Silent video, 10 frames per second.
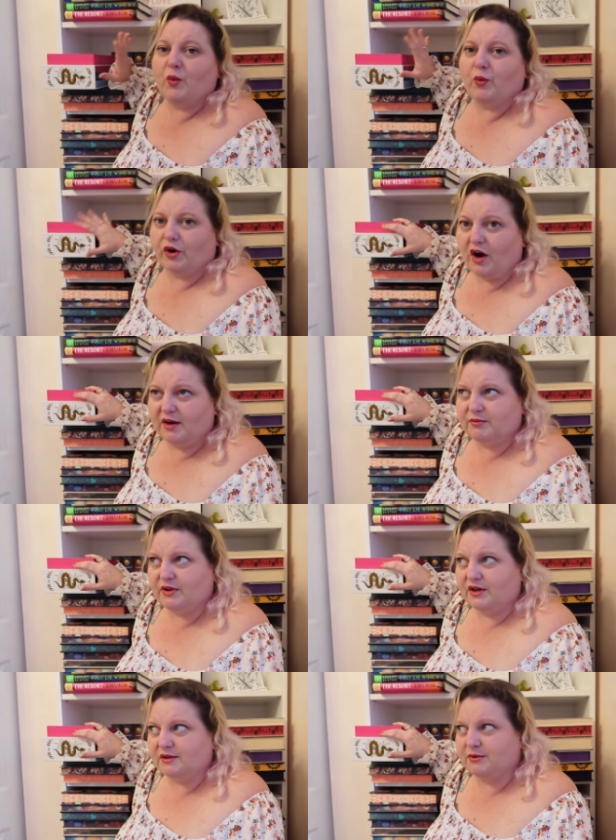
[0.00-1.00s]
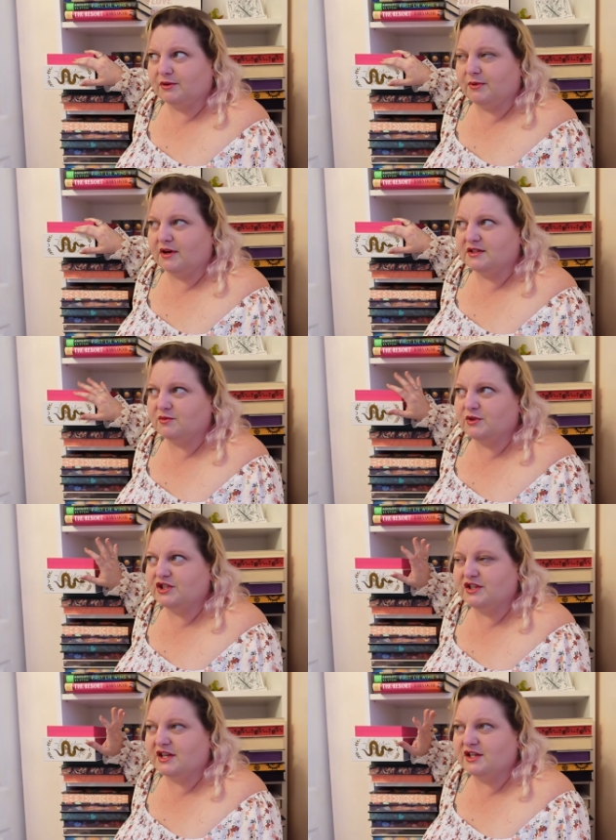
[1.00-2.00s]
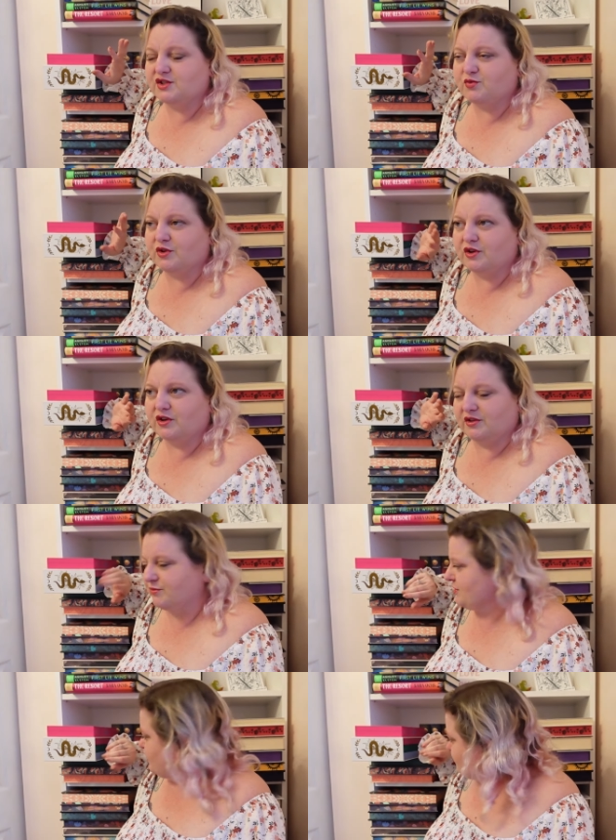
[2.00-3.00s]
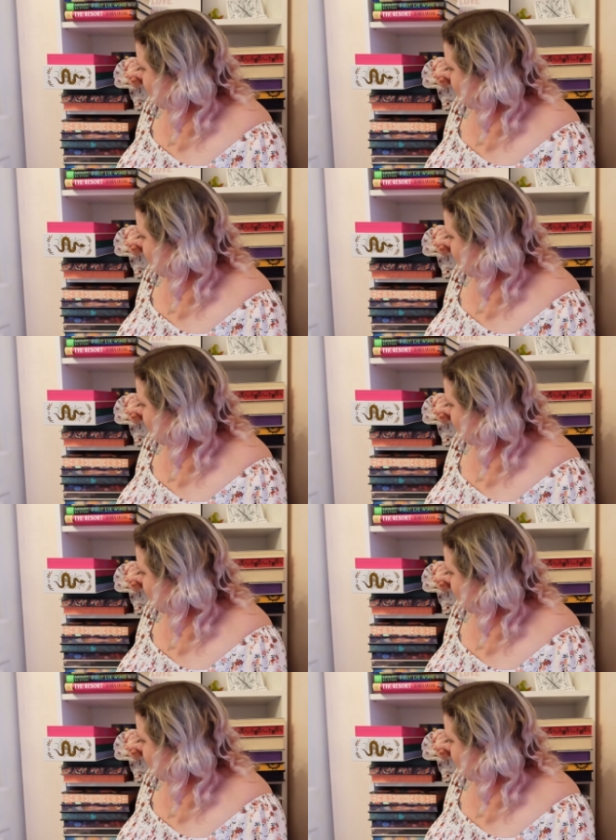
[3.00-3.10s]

were unplugged book box and which of these were the bookish